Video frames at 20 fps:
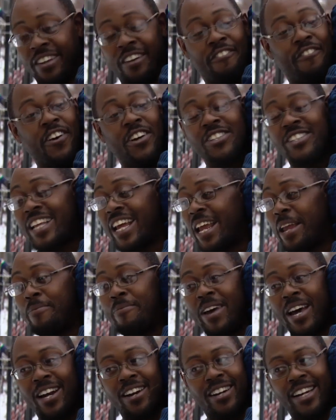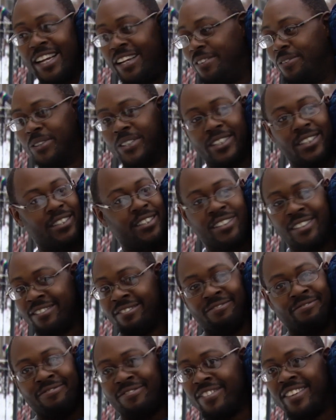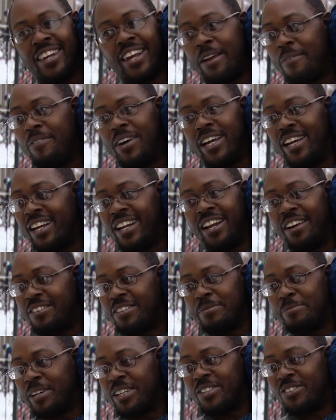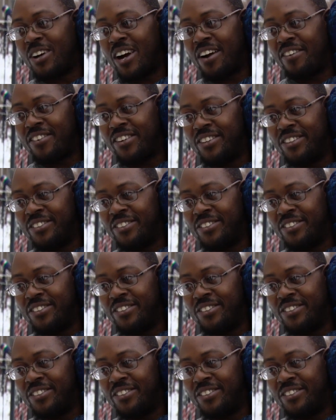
The first day he met her, he was, he, met, he loves his bus driver.